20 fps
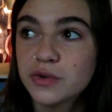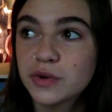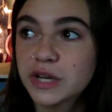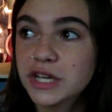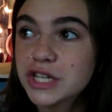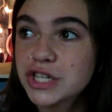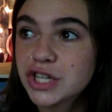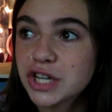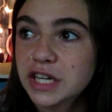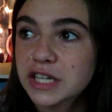
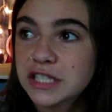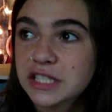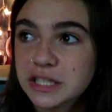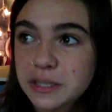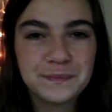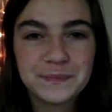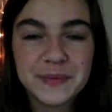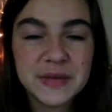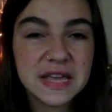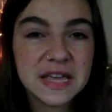can
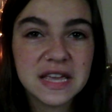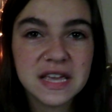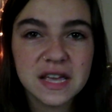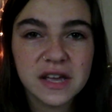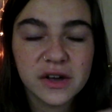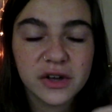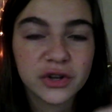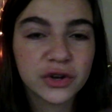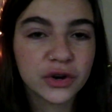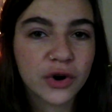just be
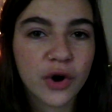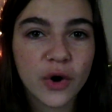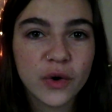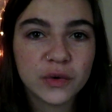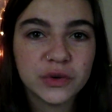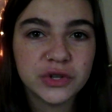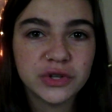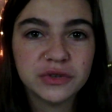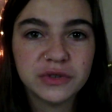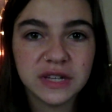your
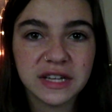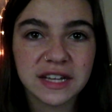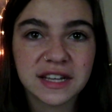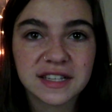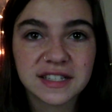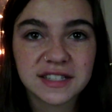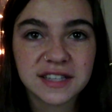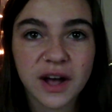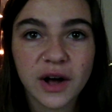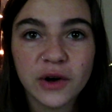own unique
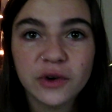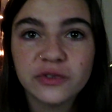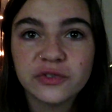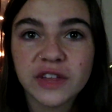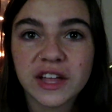self,